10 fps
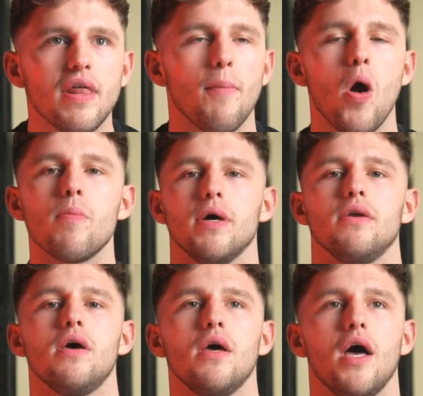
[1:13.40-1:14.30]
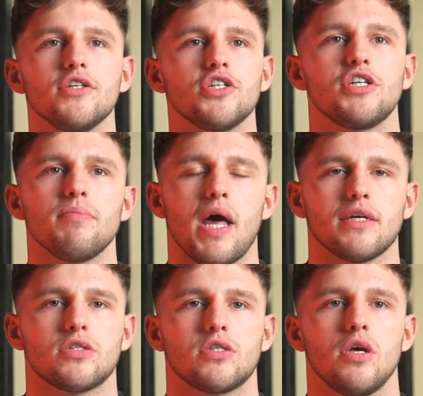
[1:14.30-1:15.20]
that moment as a
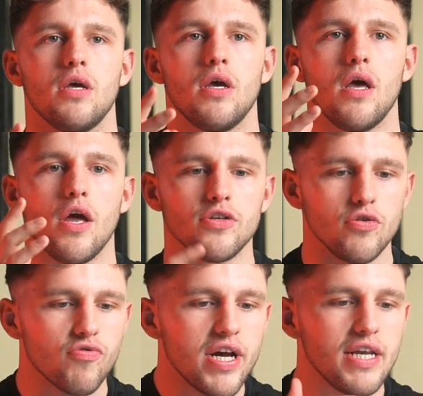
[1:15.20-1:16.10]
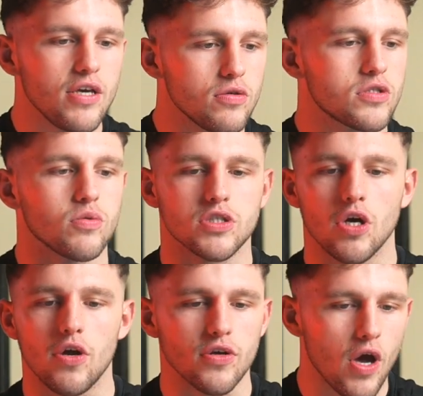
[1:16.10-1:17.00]
gymnast and you're really used to a
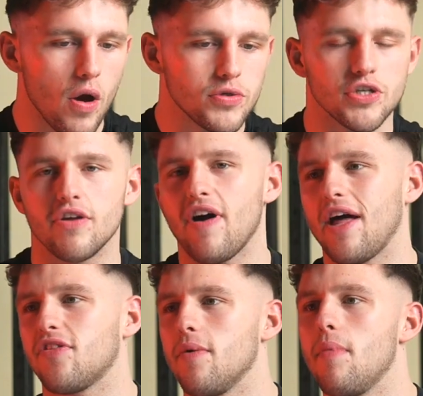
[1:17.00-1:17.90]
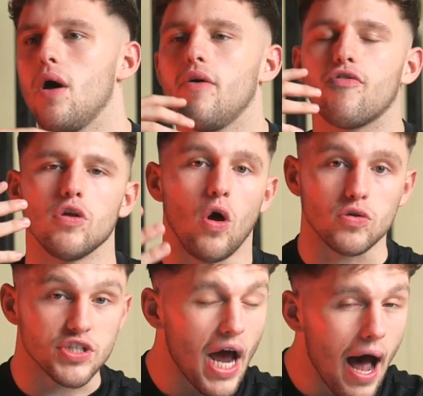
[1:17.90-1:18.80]
certain coach and you've had them for a
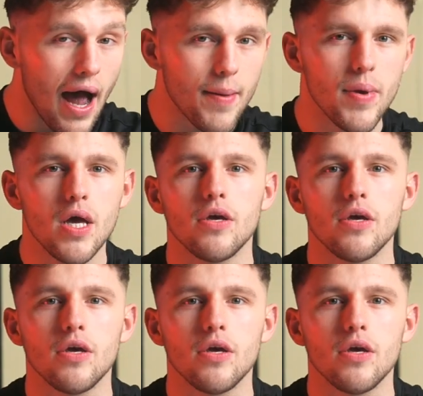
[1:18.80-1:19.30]
long time,